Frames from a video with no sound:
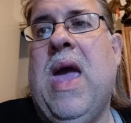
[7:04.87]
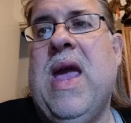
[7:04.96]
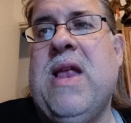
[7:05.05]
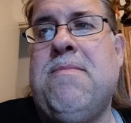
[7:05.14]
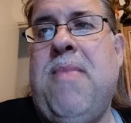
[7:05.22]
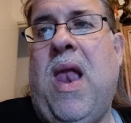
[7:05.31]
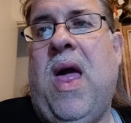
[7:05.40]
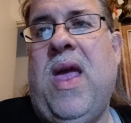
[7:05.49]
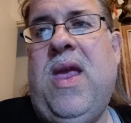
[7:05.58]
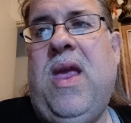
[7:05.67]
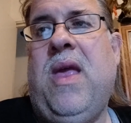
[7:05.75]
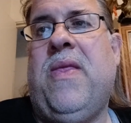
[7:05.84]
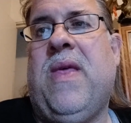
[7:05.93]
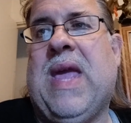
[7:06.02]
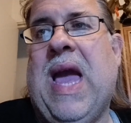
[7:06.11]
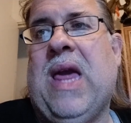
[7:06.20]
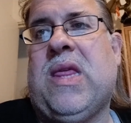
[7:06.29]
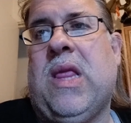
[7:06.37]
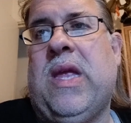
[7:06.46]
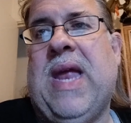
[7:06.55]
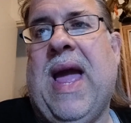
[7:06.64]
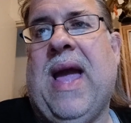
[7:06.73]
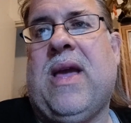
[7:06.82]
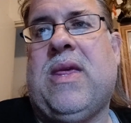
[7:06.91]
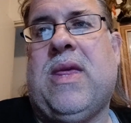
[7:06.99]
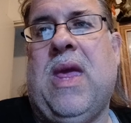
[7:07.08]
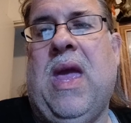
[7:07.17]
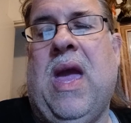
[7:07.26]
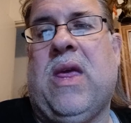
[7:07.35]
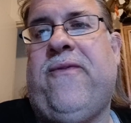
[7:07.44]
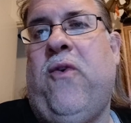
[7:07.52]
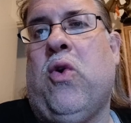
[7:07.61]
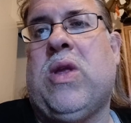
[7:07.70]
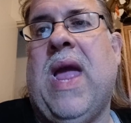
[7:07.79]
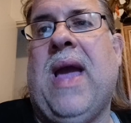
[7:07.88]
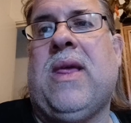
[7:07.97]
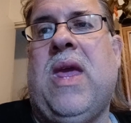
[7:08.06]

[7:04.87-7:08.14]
In melee, the Castellan axe has 4 attacks,